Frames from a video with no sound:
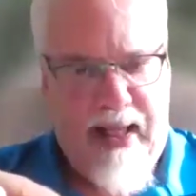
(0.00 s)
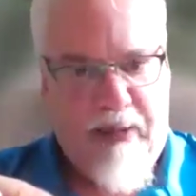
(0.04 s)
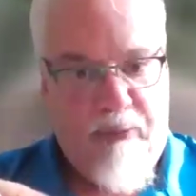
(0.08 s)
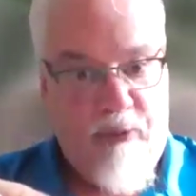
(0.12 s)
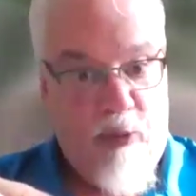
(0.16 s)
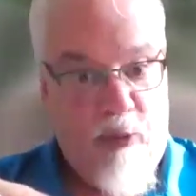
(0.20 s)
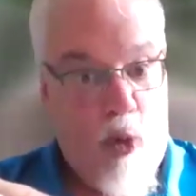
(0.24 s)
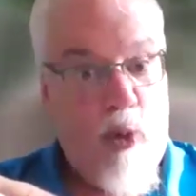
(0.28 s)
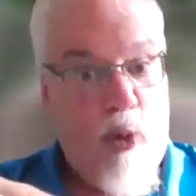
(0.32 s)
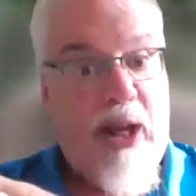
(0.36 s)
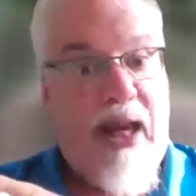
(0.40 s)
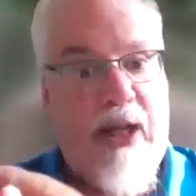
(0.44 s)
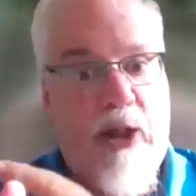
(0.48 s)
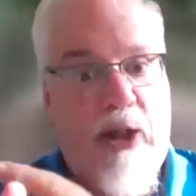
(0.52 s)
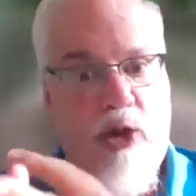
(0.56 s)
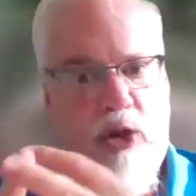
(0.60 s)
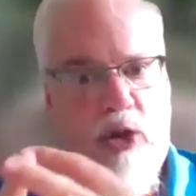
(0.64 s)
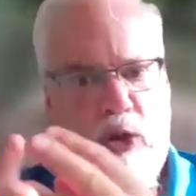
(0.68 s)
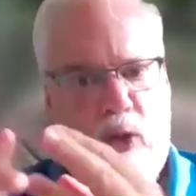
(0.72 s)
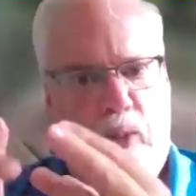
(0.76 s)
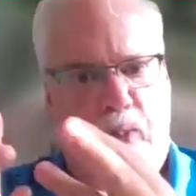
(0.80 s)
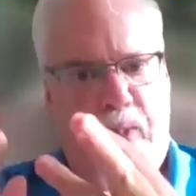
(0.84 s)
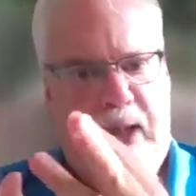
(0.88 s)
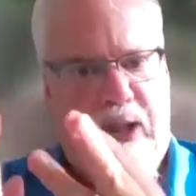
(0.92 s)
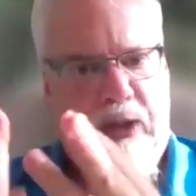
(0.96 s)
a
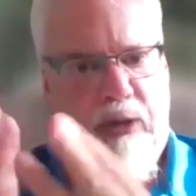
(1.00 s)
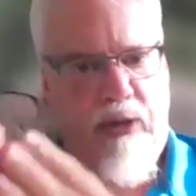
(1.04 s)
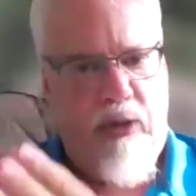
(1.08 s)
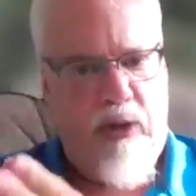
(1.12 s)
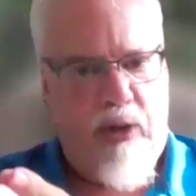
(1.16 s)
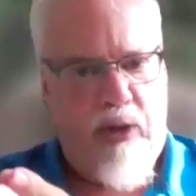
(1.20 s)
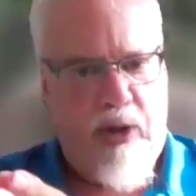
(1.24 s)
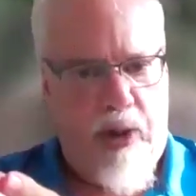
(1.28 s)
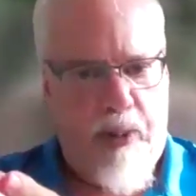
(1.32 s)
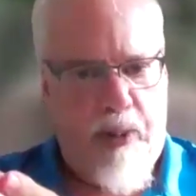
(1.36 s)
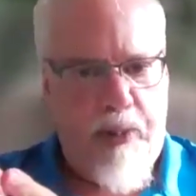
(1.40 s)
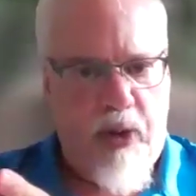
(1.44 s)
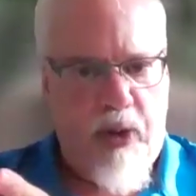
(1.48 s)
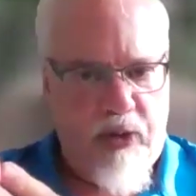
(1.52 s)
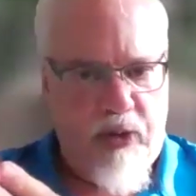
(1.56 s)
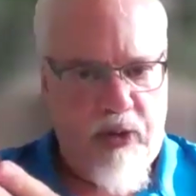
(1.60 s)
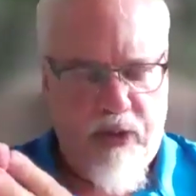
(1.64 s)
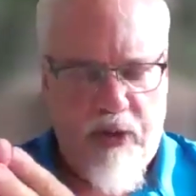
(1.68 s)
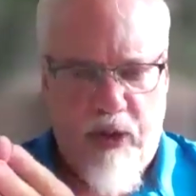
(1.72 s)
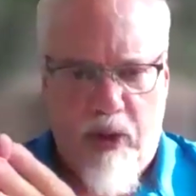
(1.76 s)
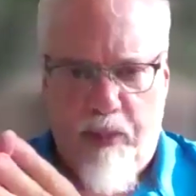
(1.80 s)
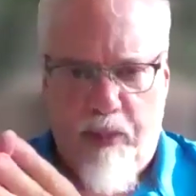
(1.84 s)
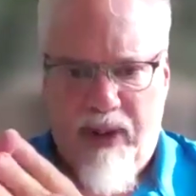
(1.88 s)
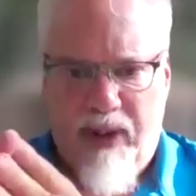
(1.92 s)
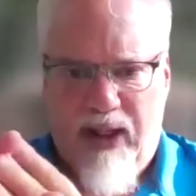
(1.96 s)
vocational mentor, and a
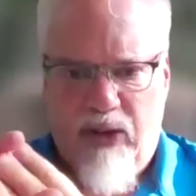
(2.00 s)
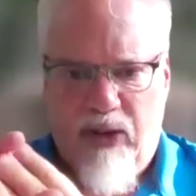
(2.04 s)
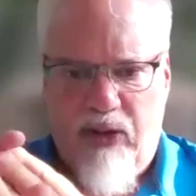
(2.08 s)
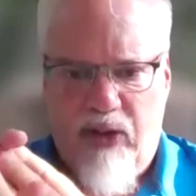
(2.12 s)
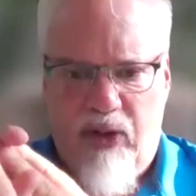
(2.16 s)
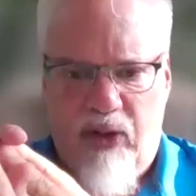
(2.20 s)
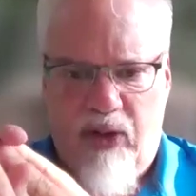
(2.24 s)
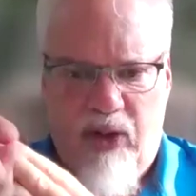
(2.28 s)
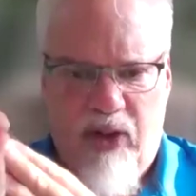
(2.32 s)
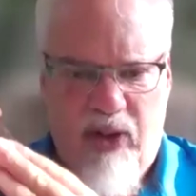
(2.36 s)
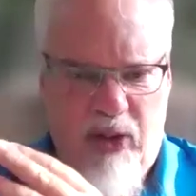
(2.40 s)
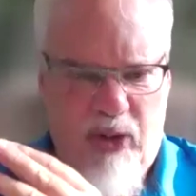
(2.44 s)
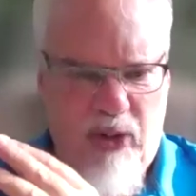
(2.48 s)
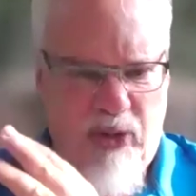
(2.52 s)
personal mentor.